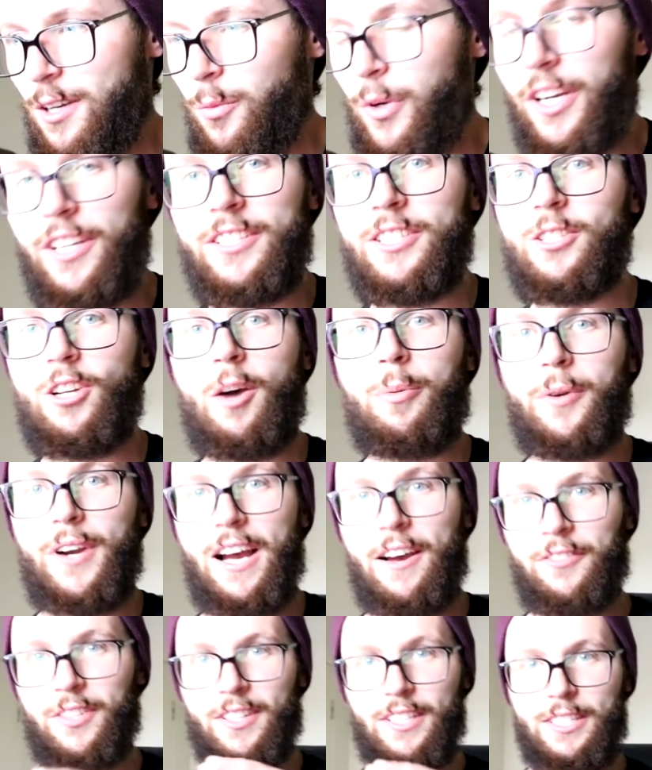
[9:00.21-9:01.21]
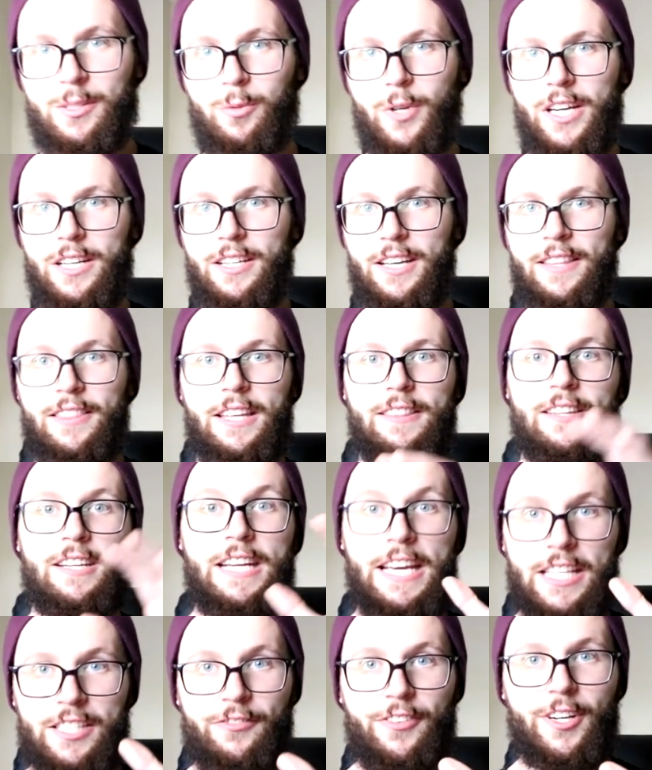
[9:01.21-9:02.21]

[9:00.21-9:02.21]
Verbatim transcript: We're going to stop it after this one, and then the next